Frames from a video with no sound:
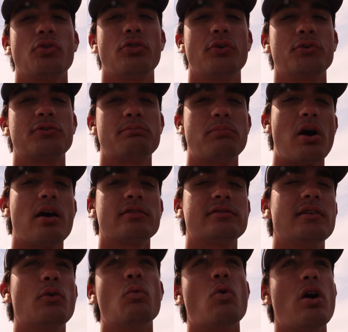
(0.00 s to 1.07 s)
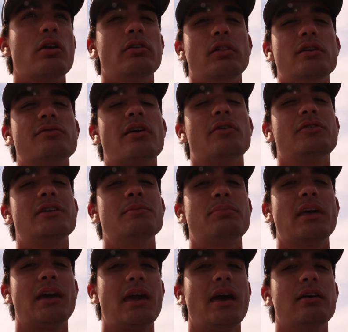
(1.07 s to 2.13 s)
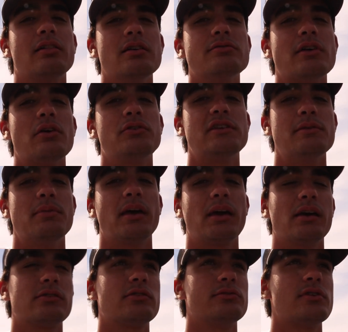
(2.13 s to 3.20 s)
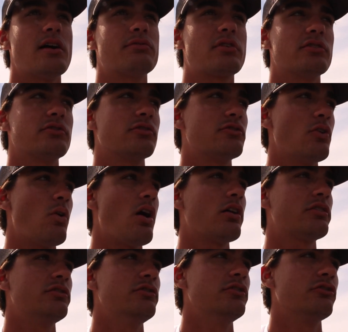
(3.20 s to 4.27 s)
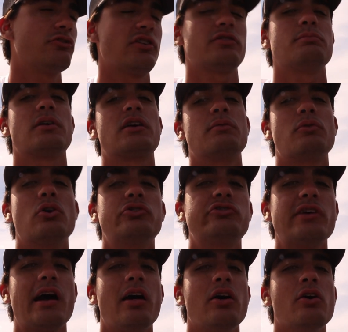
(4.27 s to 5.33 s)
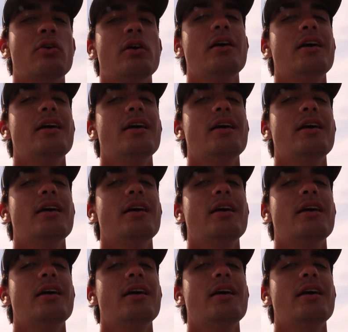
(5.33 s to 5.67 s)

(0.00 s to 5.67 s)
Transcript: The spots that want to live out deep, they can't live out deep. They can't survive because there's no oxygen. So that's making them go shallow.